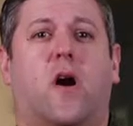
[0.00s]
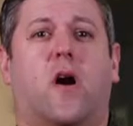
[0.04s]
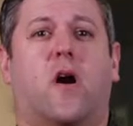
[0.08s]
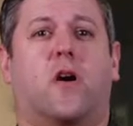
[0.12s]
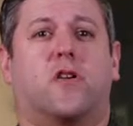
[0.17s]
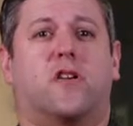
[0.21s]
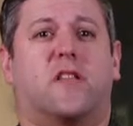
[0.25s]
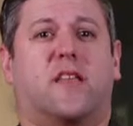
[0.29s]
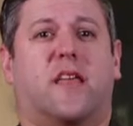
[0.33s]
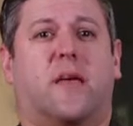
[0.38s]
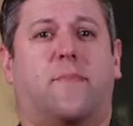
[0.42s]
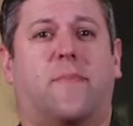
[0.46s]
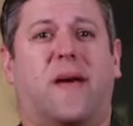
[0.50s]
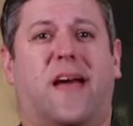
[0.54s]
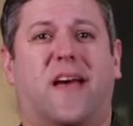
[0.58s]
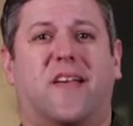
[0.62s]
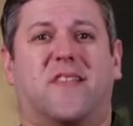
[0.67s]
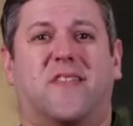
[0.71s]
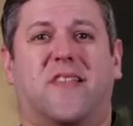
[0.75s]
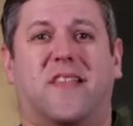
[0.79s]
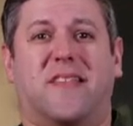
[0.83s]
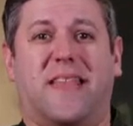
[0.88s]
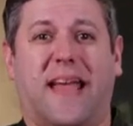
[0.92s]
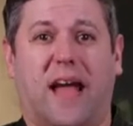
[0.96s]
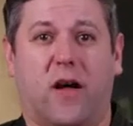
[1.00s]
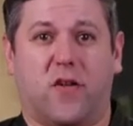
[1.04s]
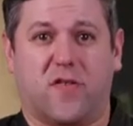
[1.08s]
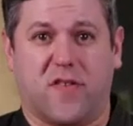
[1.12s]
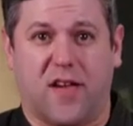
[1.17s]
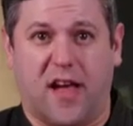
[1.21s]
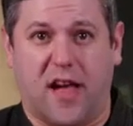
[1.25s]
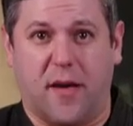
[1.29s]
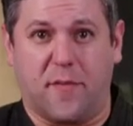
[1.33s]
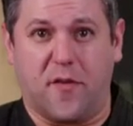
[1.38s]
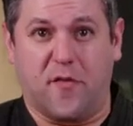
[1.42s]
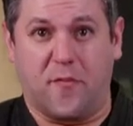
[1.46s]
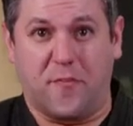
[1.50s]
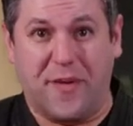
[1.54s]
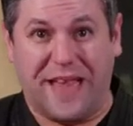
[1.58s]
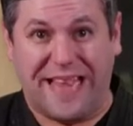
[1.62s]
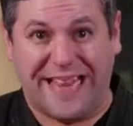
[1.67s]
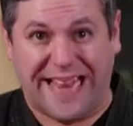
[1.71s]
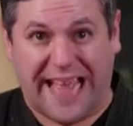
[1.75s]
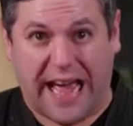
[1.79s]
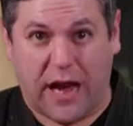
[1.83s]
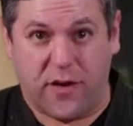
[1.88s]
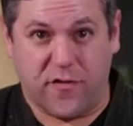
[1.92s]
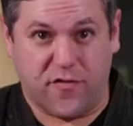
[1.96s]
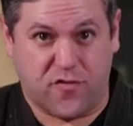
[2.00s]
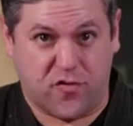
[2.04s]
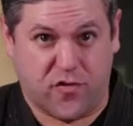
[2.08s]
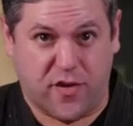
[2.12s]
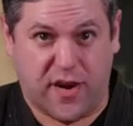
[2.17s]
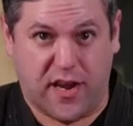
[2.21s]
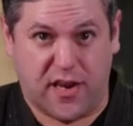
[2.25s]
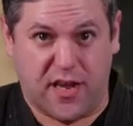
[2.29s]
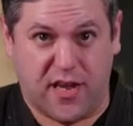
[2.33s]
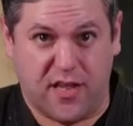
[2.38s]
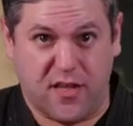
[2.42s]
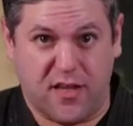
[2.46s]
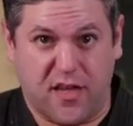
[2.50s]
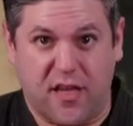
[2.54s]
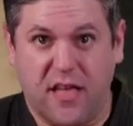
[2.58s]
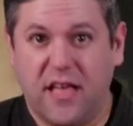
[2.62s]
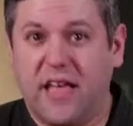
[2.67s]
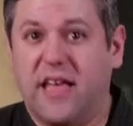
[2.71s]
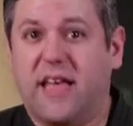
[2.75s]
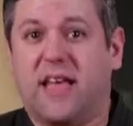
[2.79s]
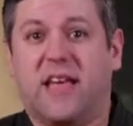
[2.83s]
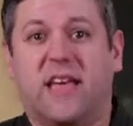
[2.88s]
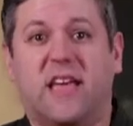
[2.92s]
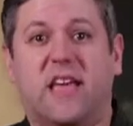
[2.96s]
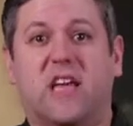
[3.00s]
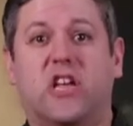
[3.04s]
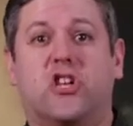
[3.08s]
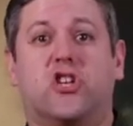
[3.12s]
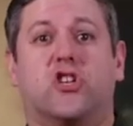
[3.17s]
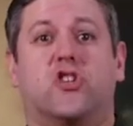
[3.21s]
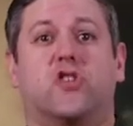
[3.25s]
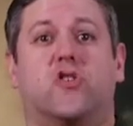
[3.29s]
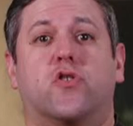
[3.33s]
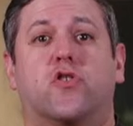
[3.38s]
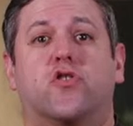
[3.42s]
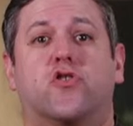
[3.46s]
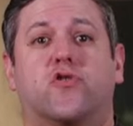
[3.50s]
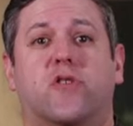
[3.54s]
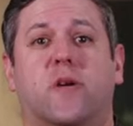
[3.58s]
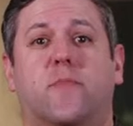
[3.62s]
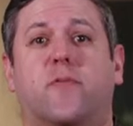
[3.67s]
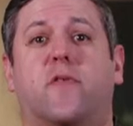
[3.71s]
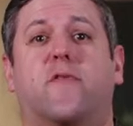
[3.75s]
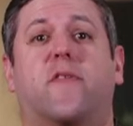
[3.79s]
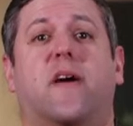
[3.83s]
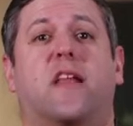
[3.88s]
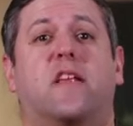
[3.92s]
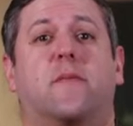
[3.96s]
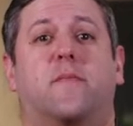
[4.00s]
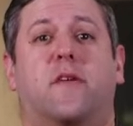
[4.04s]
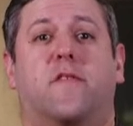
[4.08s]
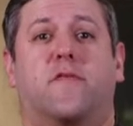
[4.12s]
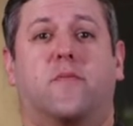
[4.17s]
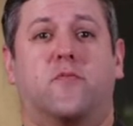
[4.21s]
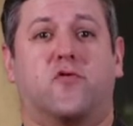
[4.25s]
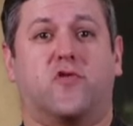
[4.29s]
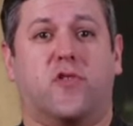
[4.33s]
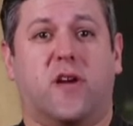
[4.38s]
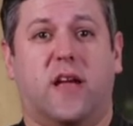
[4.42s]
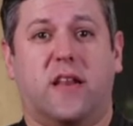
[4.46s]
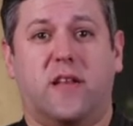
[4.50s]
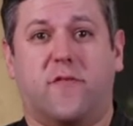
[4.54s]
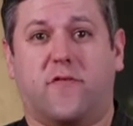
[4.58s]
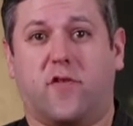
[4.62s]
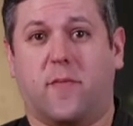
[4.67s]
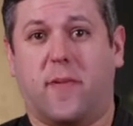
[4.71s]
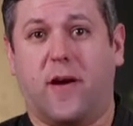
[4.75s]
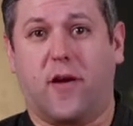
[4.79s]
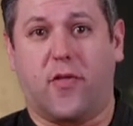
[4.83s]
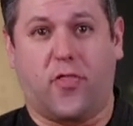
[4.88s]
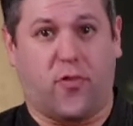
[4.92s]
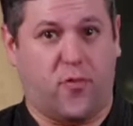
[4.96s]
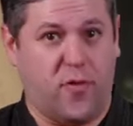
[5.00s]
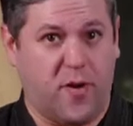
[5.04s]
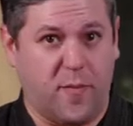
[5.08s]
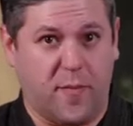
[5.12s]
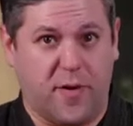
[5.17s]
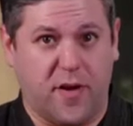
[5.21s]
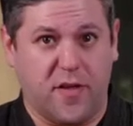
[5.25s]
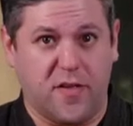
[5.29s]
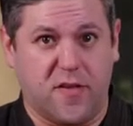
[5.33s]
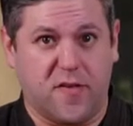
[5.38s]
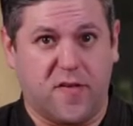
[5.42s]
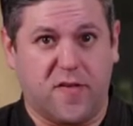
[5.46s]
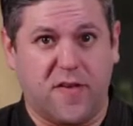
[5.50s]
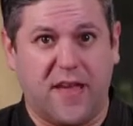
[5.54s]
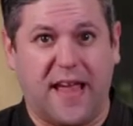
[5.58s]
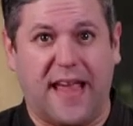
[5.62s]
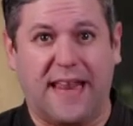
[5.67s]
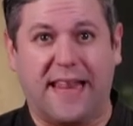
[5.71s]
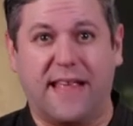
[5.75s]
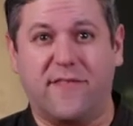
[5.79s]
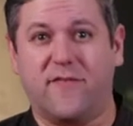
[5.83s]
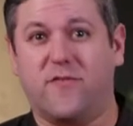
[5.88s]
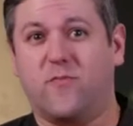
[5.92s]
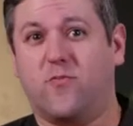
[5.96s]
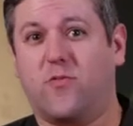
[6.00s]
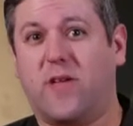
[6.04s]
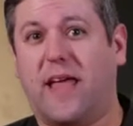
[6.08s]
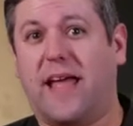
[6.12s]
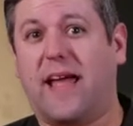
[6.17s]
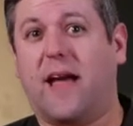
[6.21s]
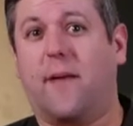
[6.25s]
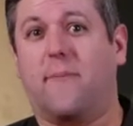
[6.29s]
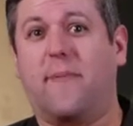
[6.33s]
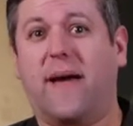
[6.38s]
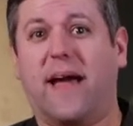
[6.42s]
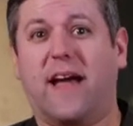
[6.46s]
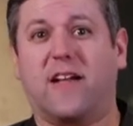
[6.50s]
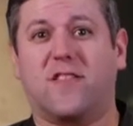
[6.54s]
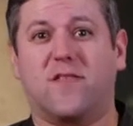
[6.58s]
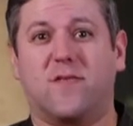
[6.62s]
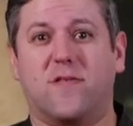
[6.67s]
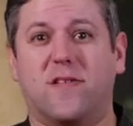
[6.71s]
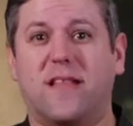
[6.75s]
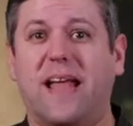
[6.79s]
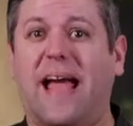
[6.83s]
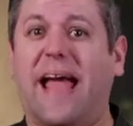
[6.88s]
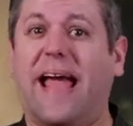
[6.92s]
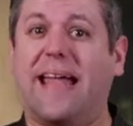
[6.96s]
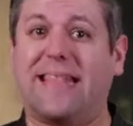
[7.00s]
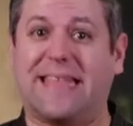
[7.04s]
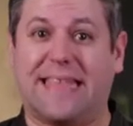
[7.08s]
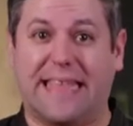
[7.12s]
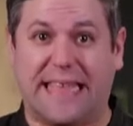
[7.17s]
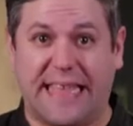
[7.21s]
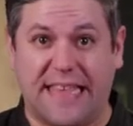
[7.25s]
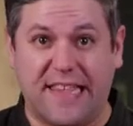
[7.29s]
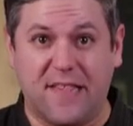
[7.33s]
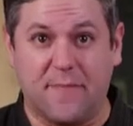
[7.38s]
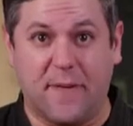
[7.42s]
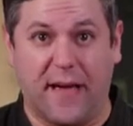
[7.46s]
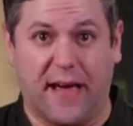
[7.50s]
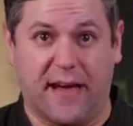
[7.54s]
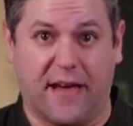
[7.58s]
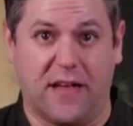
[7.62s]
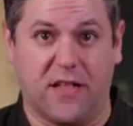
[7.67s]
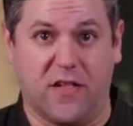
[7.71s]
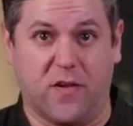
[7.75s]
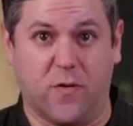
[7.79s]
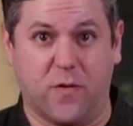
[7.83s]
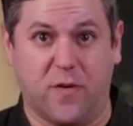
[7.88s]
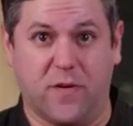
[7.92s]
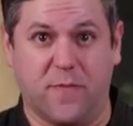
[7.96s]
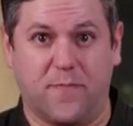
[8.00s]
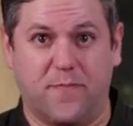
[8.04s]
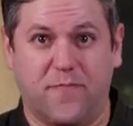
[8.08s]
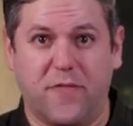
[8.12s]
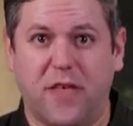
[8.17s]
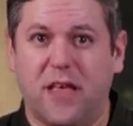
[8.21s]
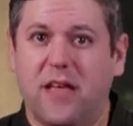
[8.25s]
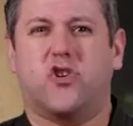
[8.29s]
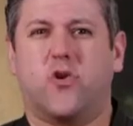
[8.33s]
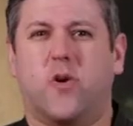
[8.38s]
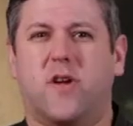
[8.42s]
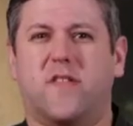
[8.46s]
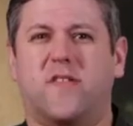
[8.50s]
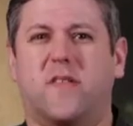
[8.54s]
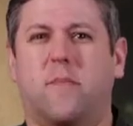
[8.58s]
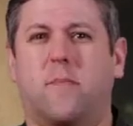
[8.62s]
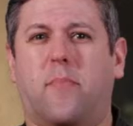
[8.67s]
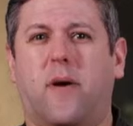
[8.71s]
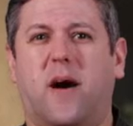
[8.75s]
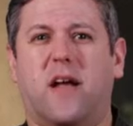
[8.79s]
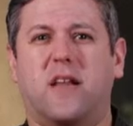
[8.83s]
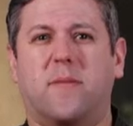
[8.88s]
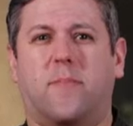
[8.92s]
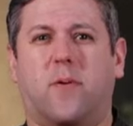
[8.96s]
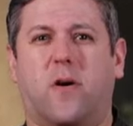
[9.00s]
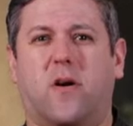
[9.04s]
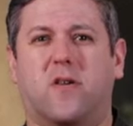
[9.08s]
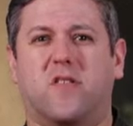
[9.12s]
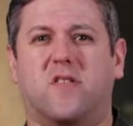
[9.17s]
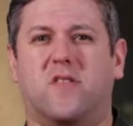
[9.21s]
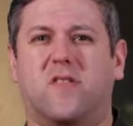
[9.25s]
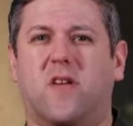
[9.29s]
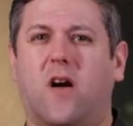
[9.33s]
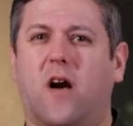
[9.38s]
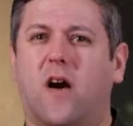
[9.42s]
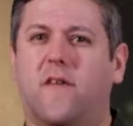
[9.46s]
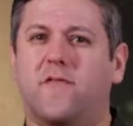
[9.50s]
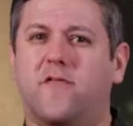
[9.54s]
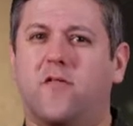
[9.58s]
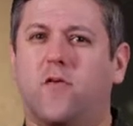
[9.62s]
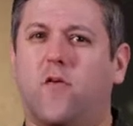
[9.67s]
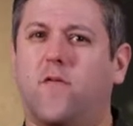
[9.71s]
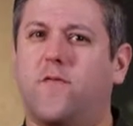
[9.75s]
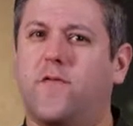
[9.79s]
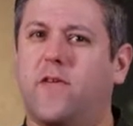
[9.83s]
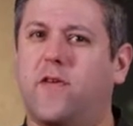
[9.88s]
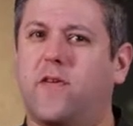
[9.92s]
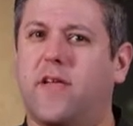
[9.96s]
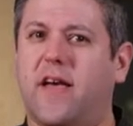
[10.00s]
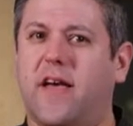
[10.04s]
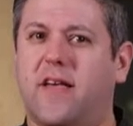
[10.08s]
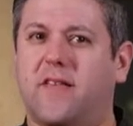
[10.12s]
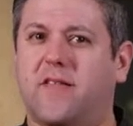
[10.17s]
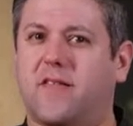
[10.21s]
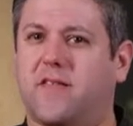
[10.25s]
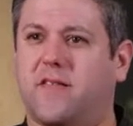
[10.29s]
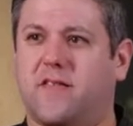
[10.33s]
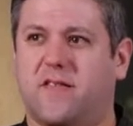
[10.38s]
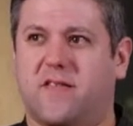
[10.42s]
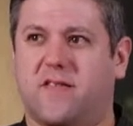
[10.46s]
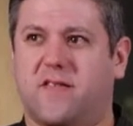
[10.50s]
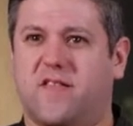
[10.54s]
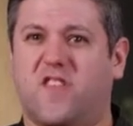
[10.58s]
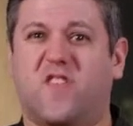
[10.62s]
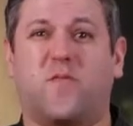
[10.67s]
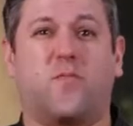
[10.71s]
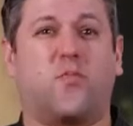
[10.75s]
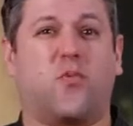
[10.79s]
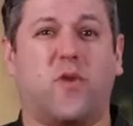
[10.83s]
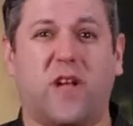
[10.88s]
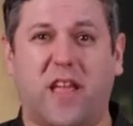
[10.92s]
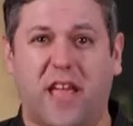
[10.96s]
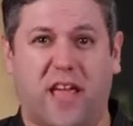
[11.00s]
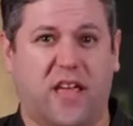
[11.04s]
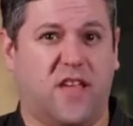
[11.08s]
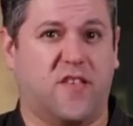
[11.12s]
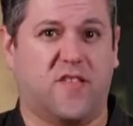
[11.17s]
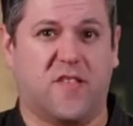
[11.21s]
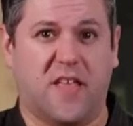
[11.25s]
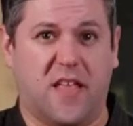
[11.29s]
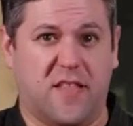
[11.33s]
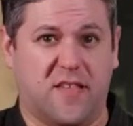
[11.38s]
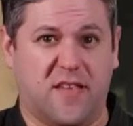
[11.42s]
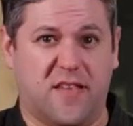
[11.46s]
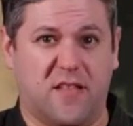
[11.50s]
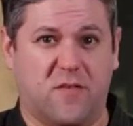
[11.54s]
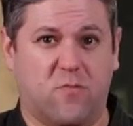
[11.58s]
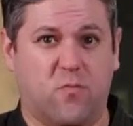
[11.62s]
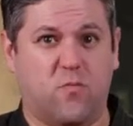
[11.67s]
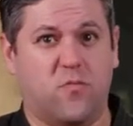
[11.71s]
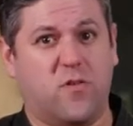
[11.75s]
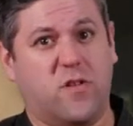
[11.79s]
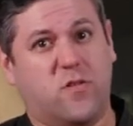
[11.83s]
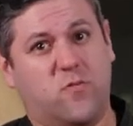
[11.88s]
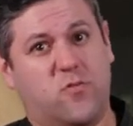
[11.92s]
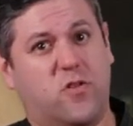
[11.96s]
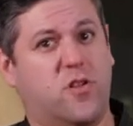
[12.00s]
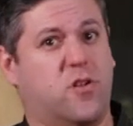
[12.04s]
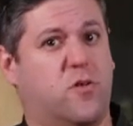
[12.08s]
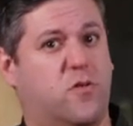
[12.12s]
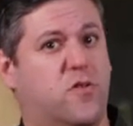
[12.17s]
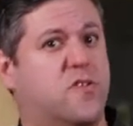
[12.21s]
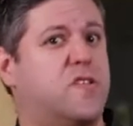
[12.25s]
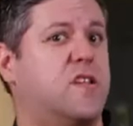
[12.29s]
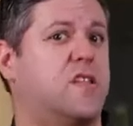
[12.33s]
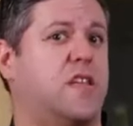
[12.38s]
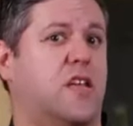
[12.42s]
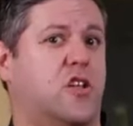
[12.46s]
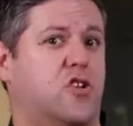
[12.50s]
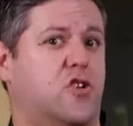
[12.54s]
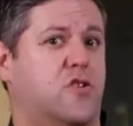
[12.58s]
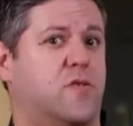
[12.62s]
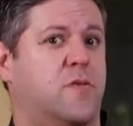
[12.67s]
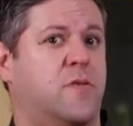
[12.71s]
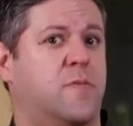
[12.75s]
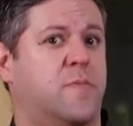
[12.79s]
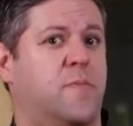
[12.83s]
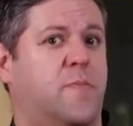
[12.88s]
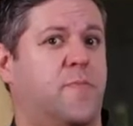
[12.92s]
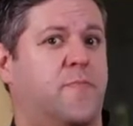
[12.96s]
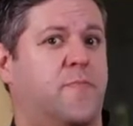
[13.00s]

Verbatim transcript: harder to get past the downtime of being out of training. Each surgery prevented me from training for about three months, and even when I got back to it, I had to ease back into it. Joints and body parts often don't feel as springy as they did when you were a teenager.